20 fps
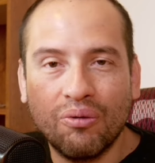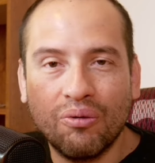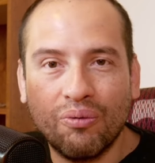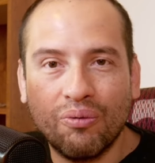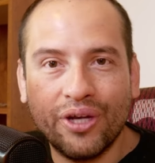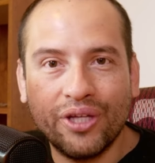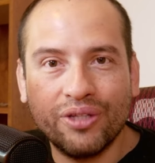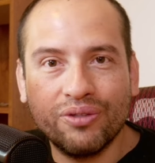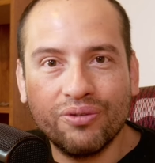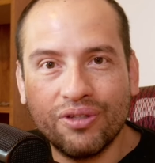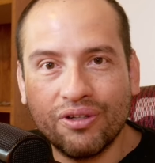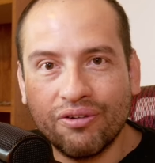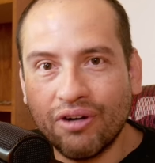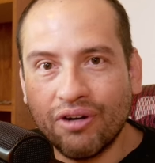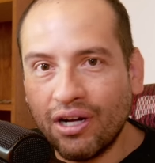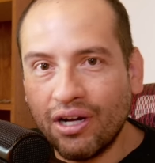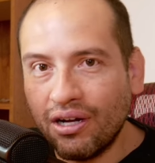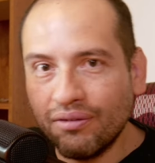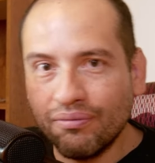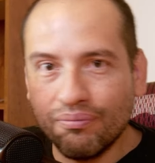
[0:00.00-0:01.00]
went to the
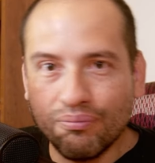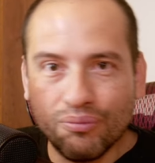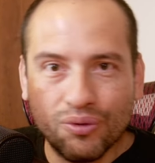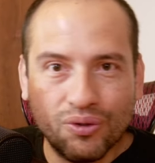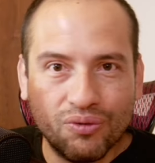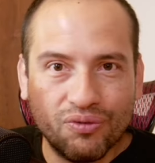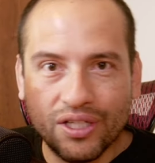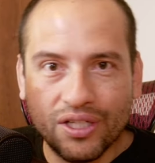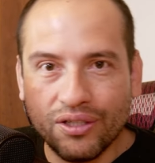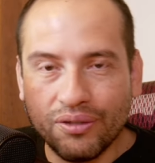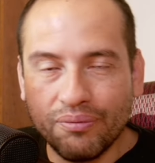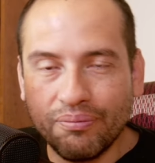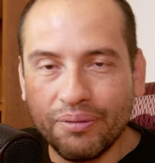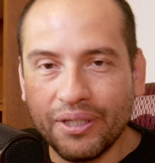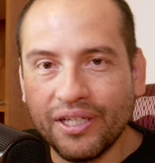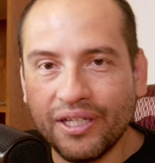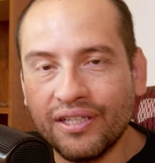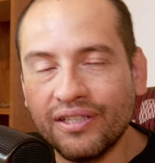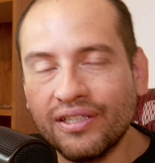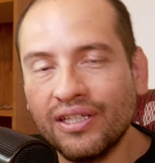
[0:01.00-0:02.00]
ground, move a little
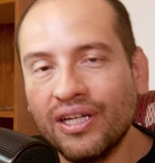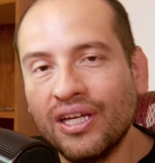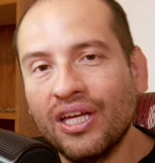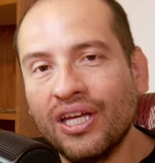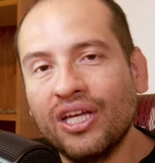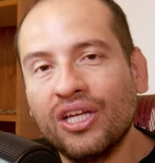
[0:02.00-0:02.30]
bit.